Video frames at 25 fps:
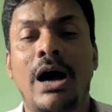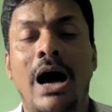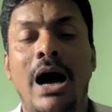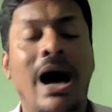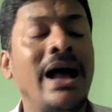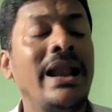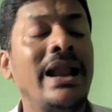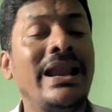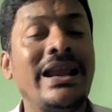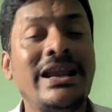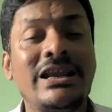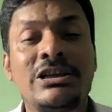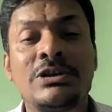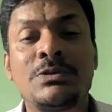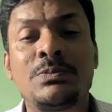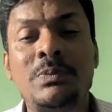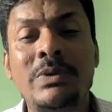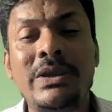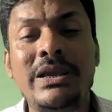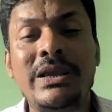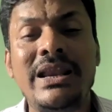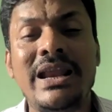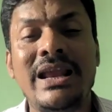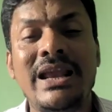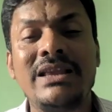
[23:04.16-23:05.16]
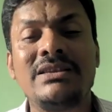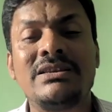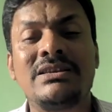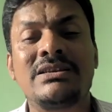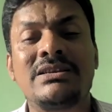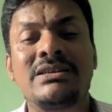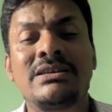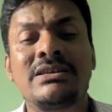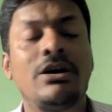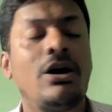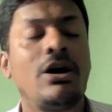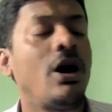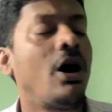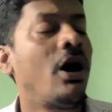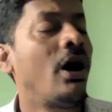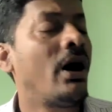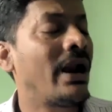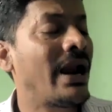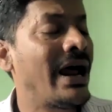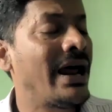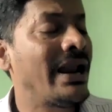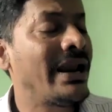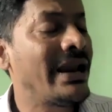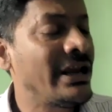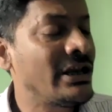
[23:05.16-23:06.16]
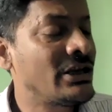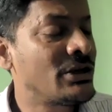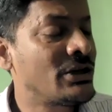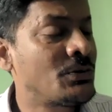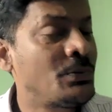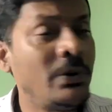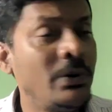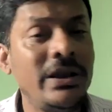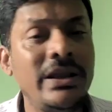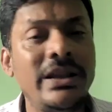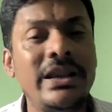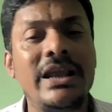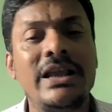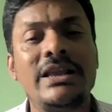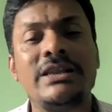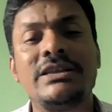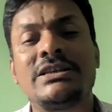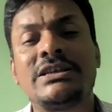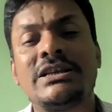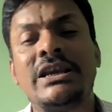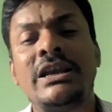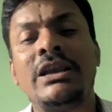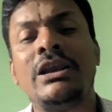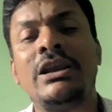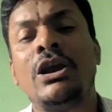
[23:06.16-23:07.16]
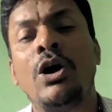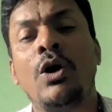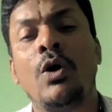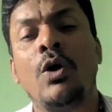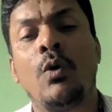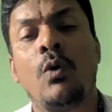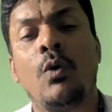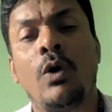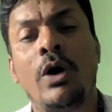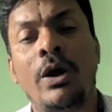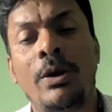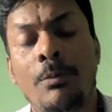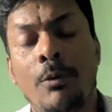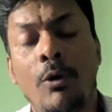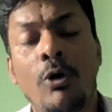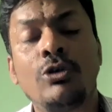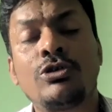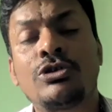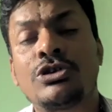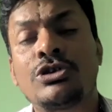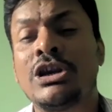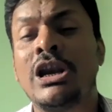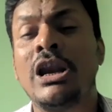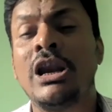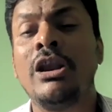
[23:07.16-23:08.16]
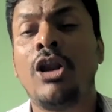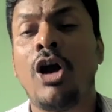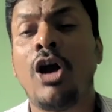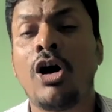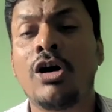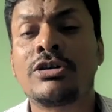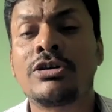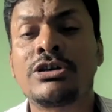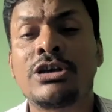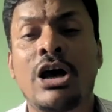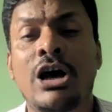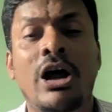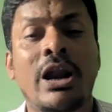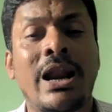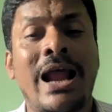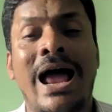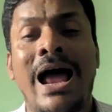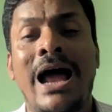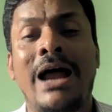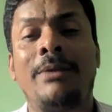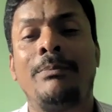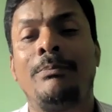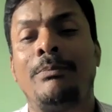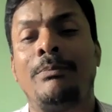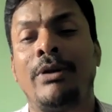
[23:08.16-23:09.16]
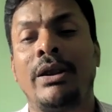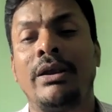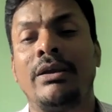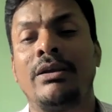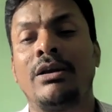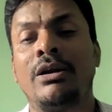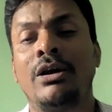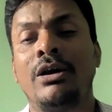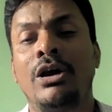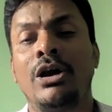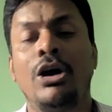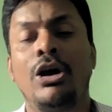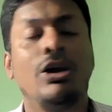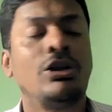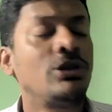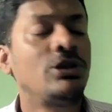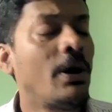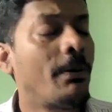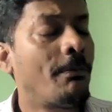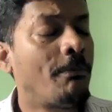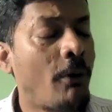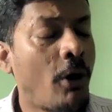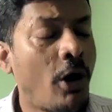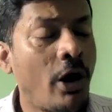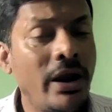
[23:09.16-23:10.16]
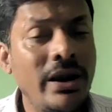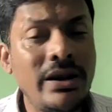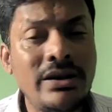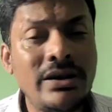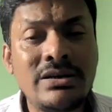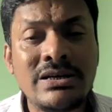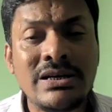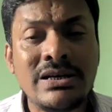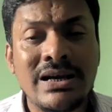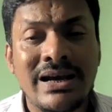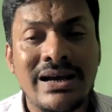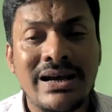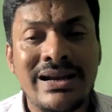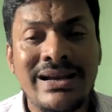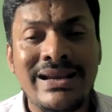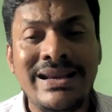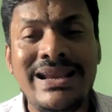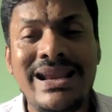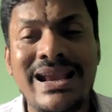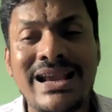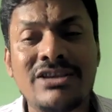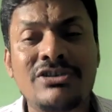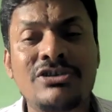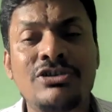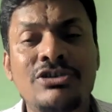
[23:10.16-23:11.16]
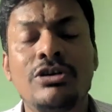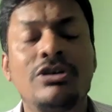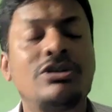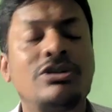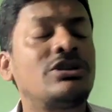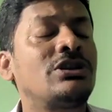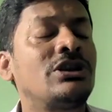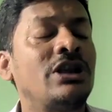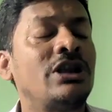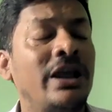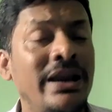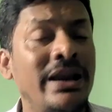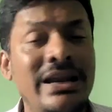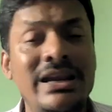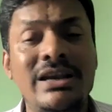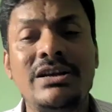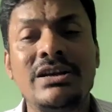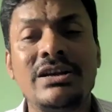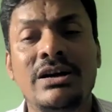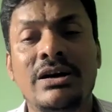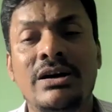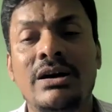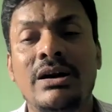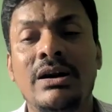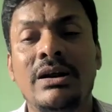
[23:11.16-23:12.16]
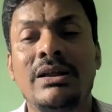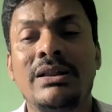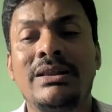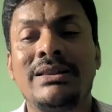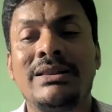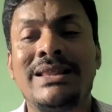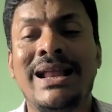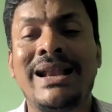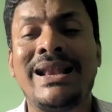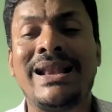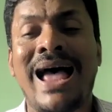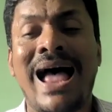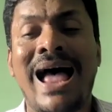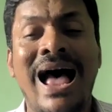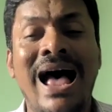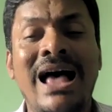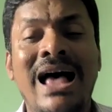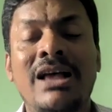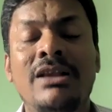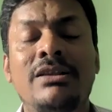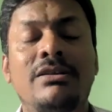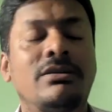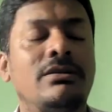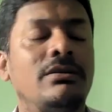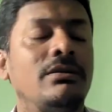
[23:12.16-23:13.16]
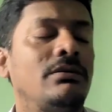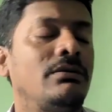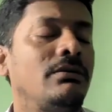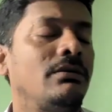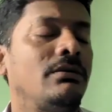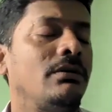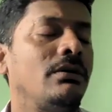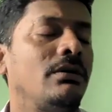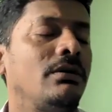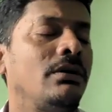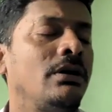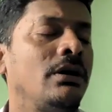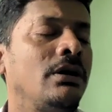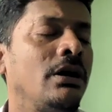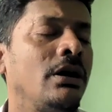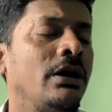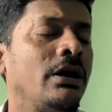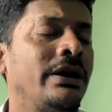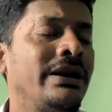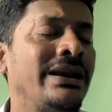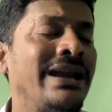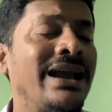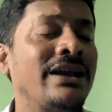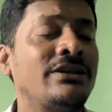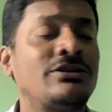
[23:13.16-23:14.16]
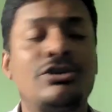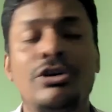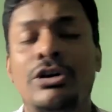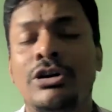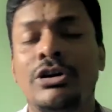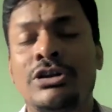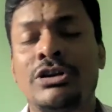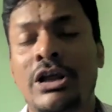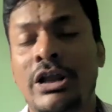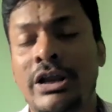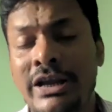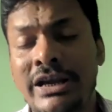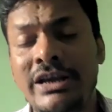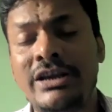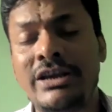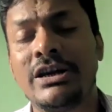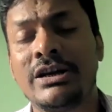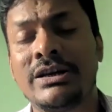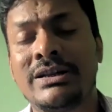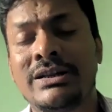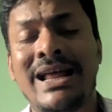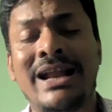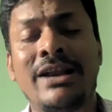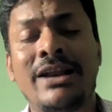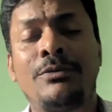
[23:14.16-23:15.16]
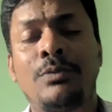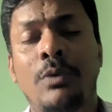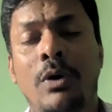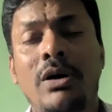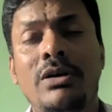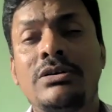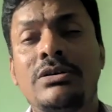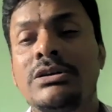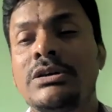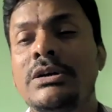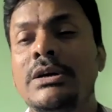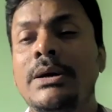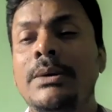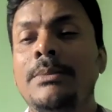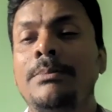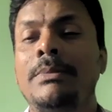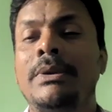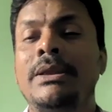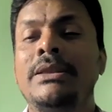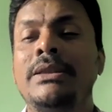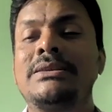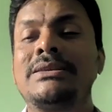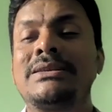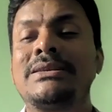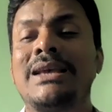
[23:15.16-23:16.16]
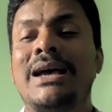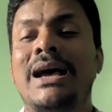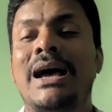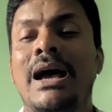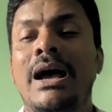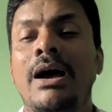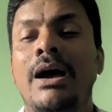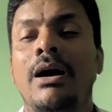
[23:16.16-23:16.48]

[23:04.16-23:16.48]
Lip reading: an experience or an experiencing emotional loss or heartbreak. The poet reassures the reader that had reassured the reader that what means a